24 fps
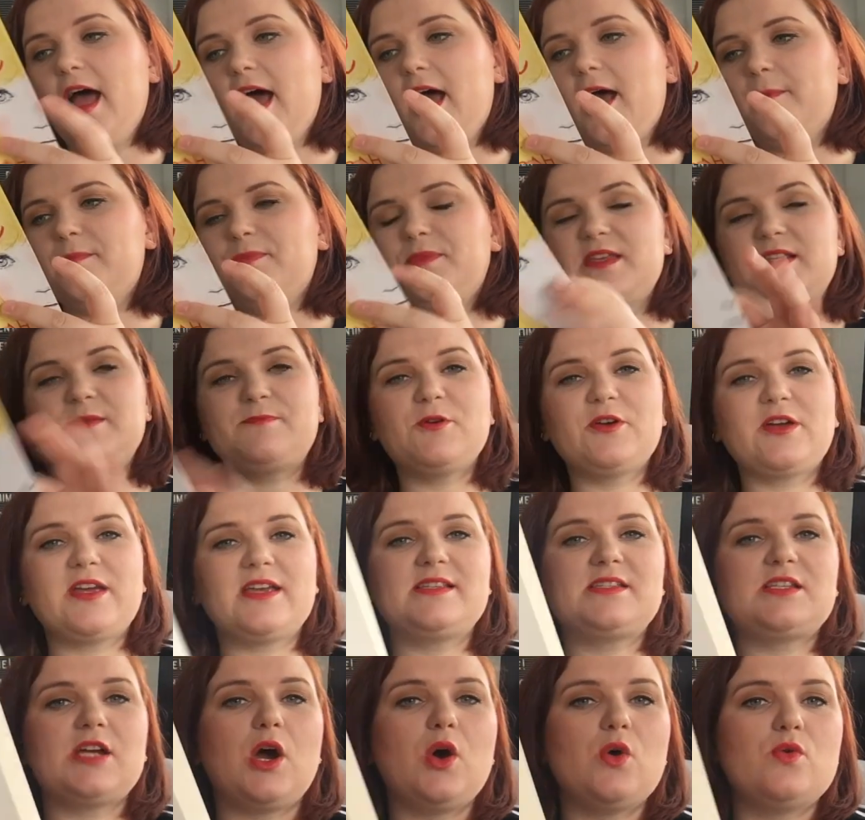Um, this book
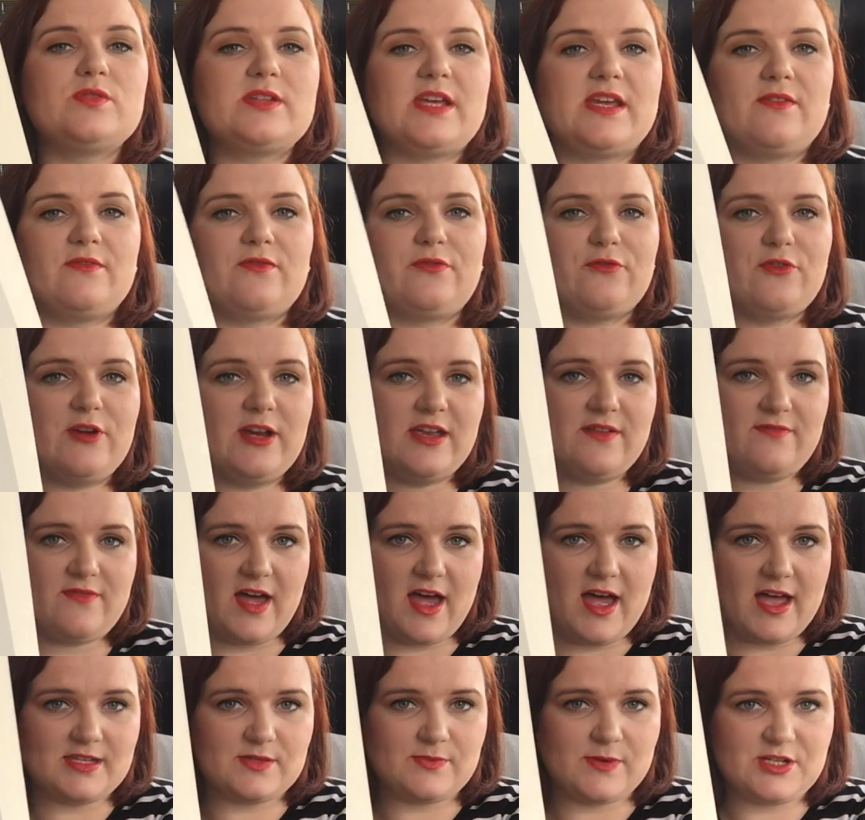is told in free
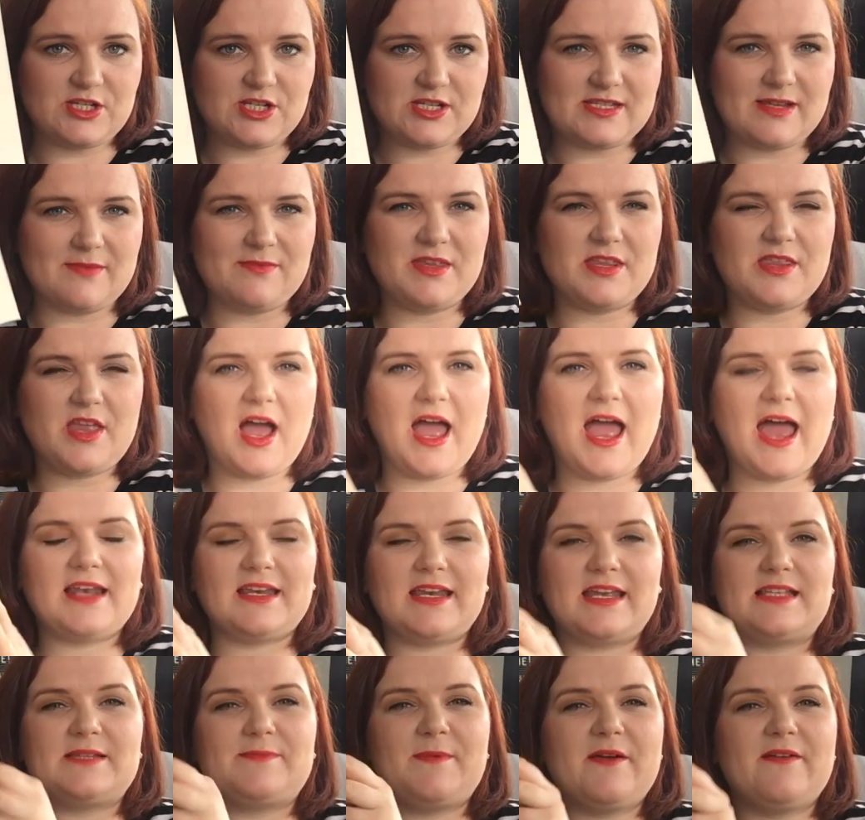verse, which is something that I
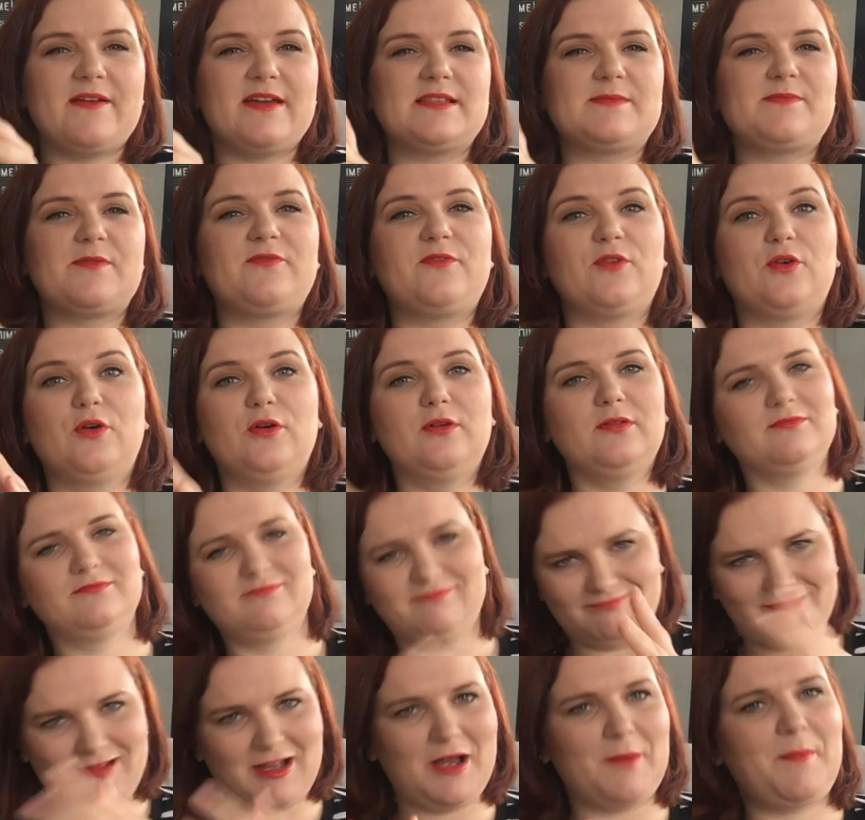hadn't experienced before
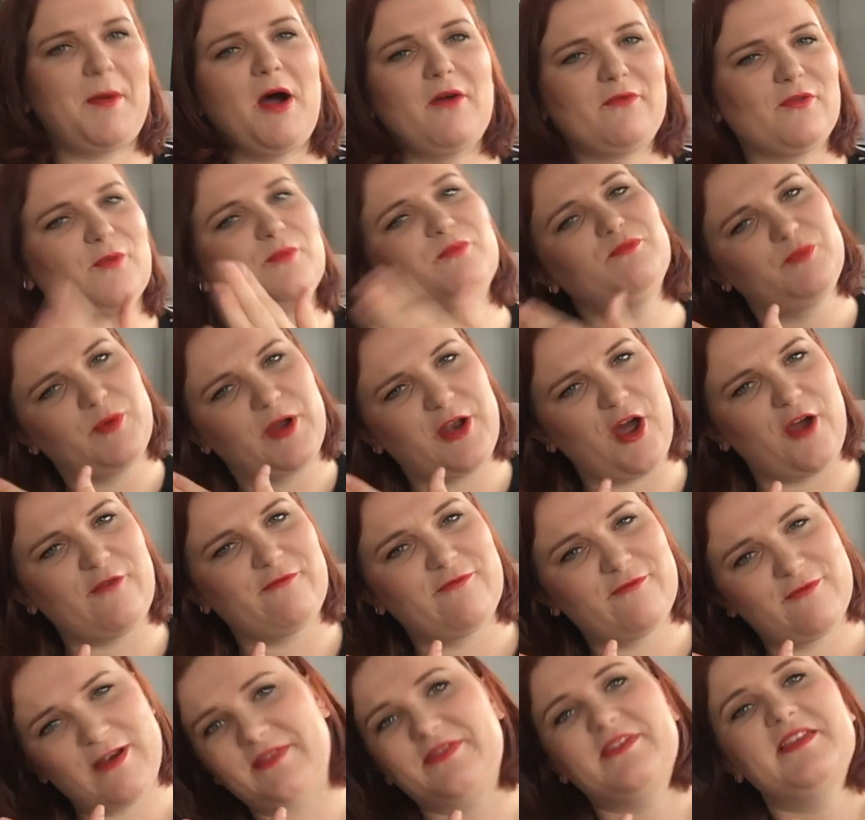apart from when I
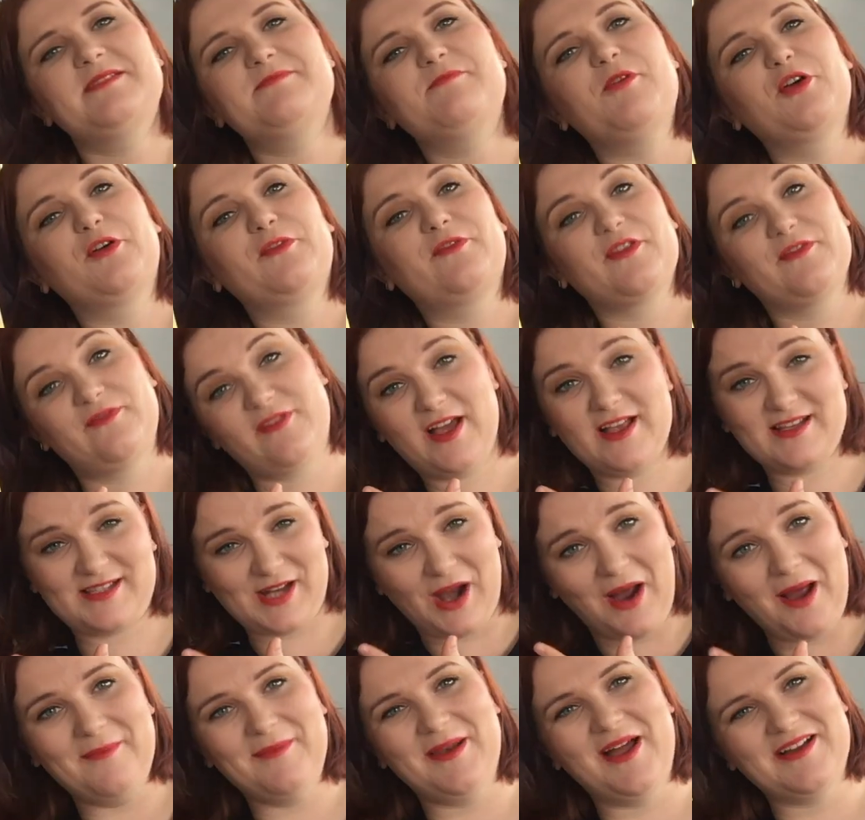read this book for the first
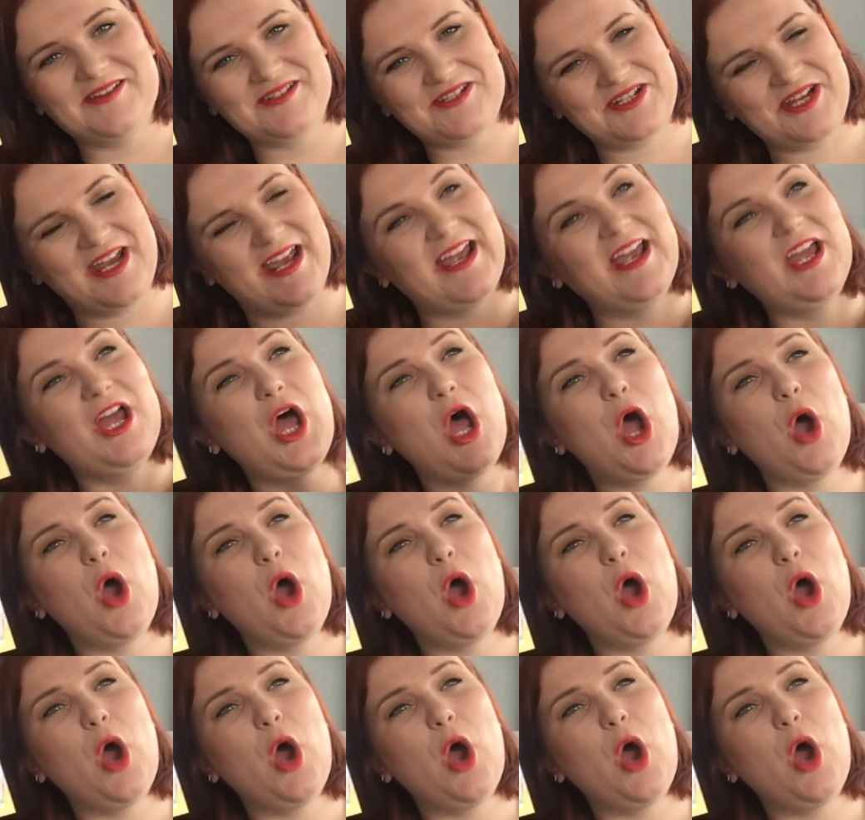time last year.